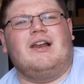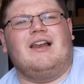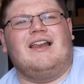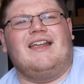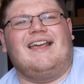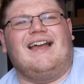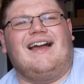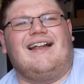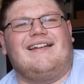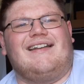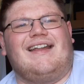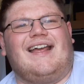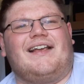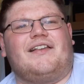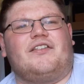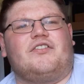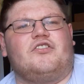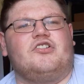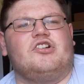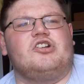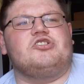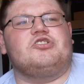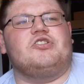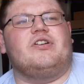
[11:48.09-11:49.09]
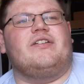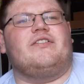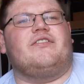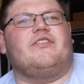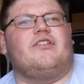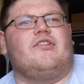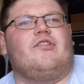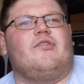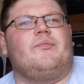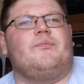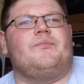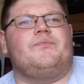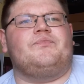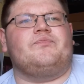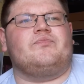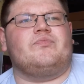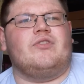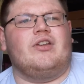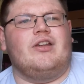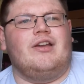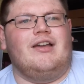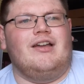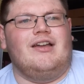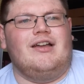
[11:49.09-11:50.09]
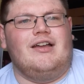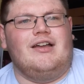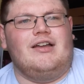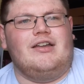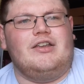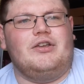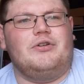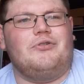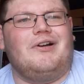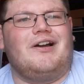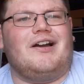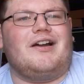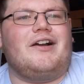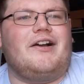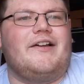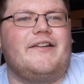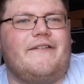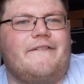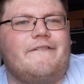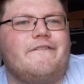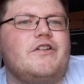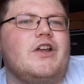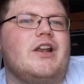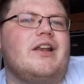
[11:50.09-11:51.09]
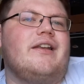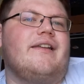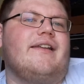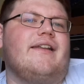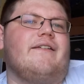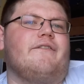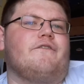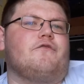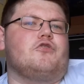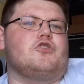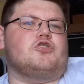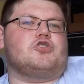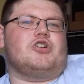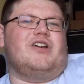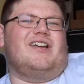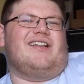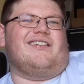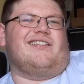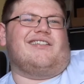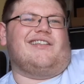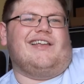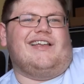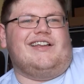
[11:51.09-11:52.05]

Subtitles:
He had neck surgery, so I kind of filled in for Trent.